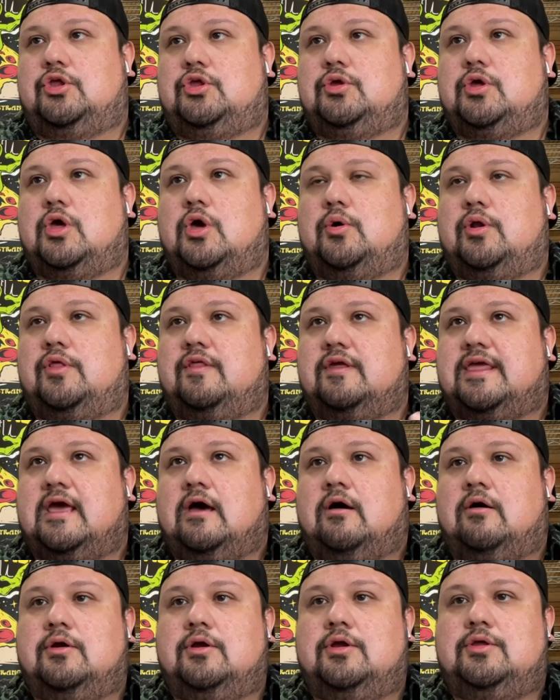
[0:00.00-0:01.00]
you
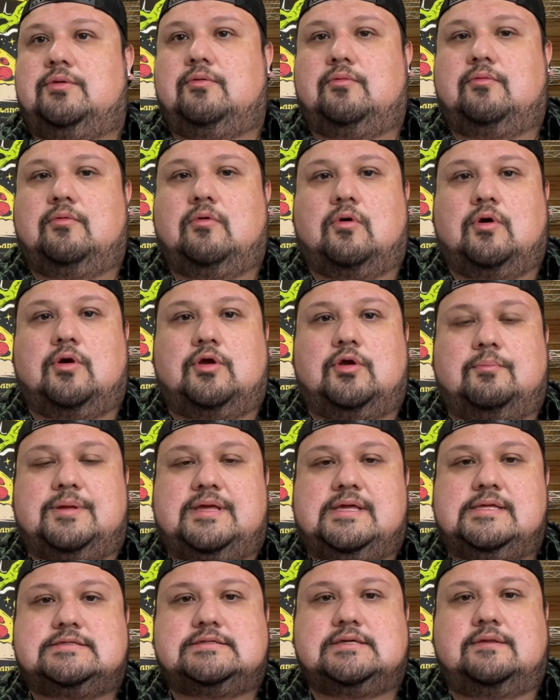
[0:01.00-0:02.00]
go to the counter, you
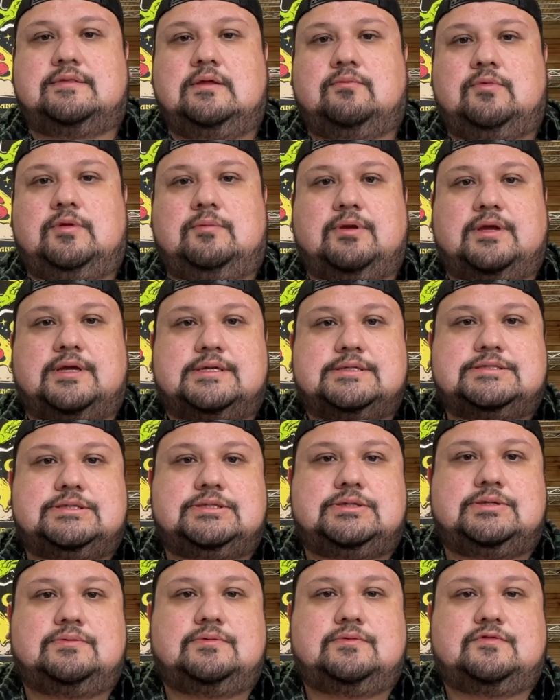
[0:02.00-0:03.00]
order your pizza, and then we
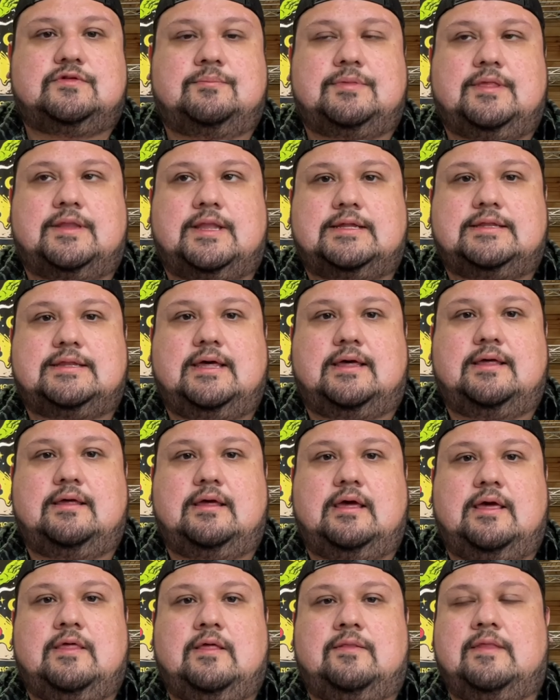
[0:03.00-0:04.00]
bring it to you, something
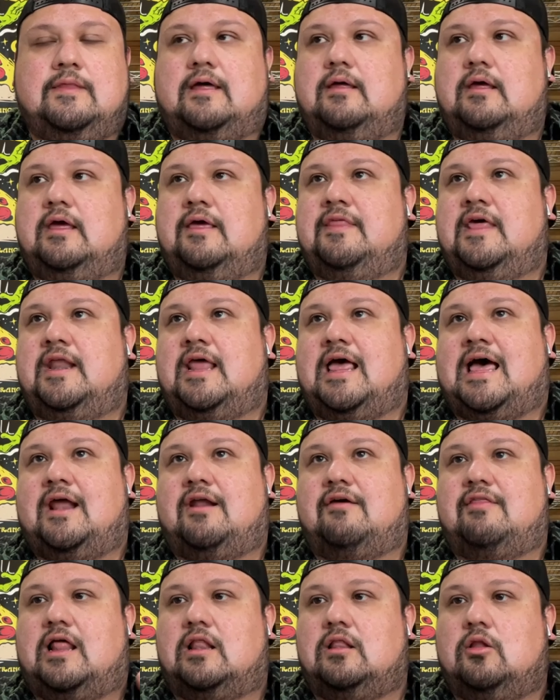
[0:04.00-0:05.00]
like that. And then
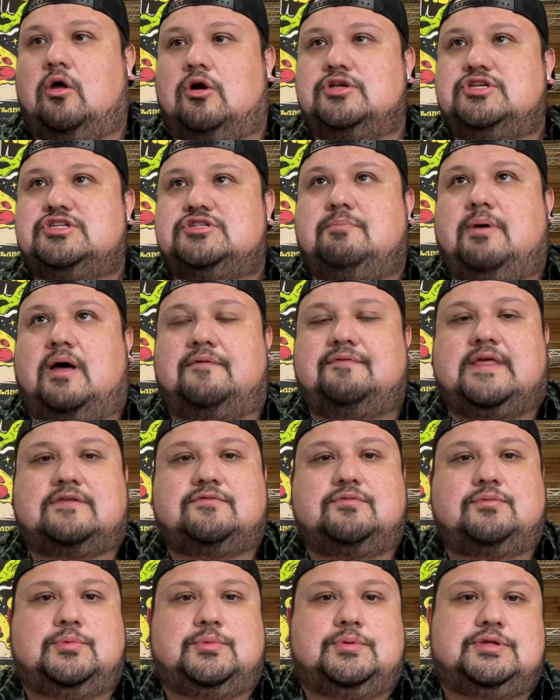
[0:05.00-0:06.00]
out of that large
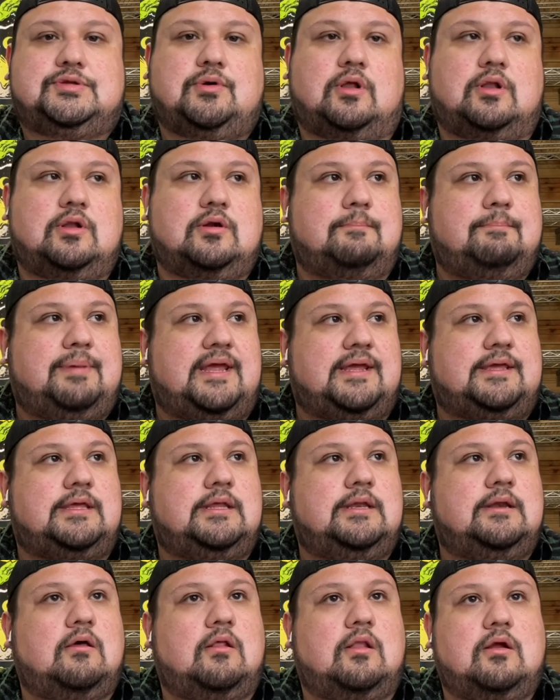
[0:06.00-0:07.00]
spot, that's where we do all
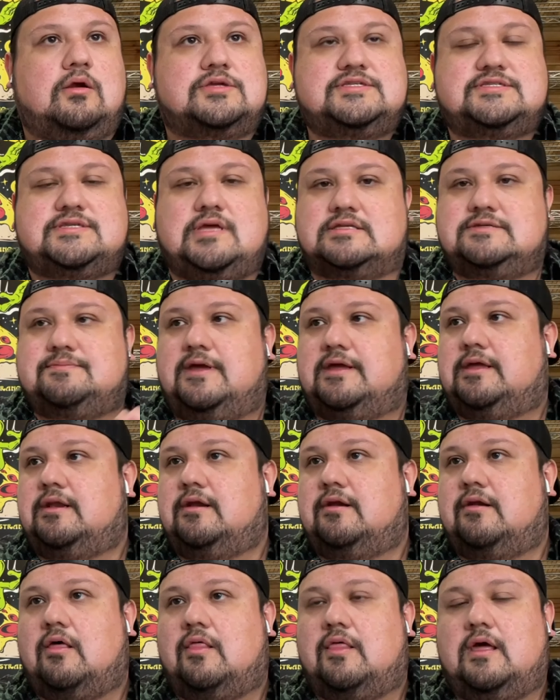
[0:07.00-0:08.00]
our baking, all our
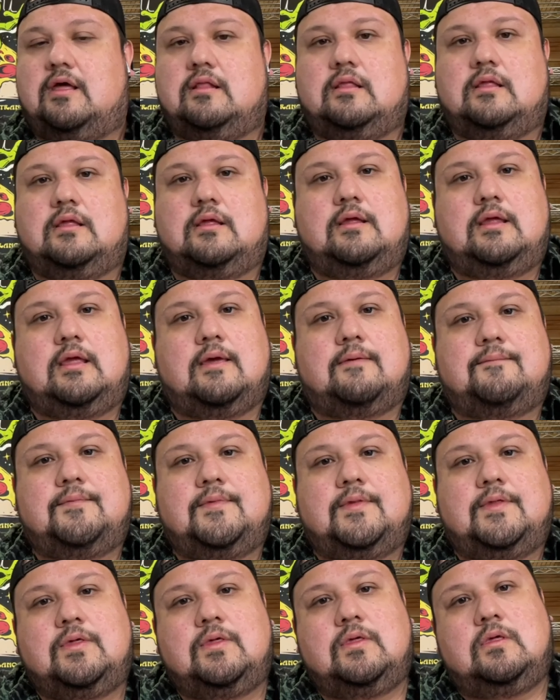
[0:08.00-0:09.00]
sauce making, and all that.
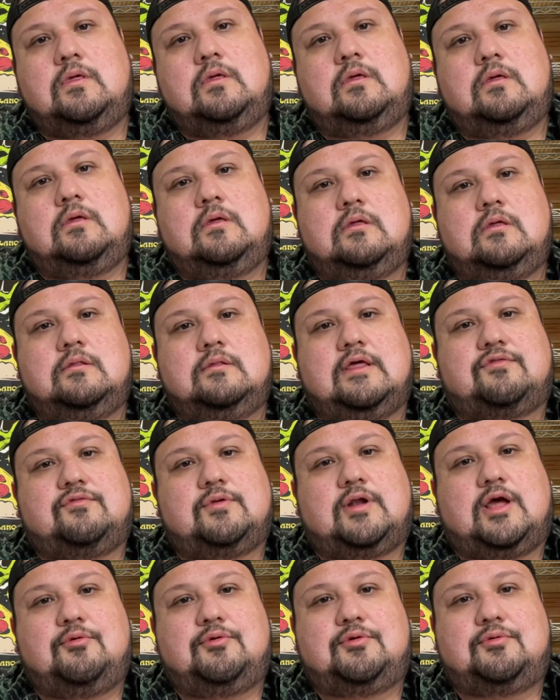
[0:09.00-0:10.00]
Yeah,
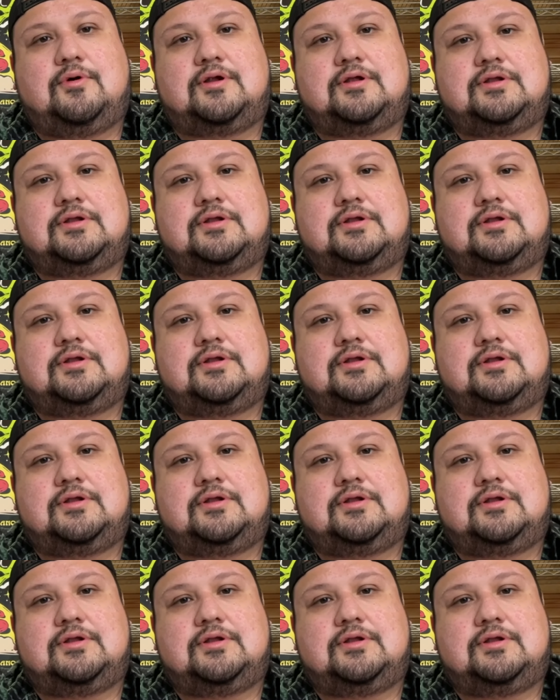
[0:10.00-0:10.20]
that's what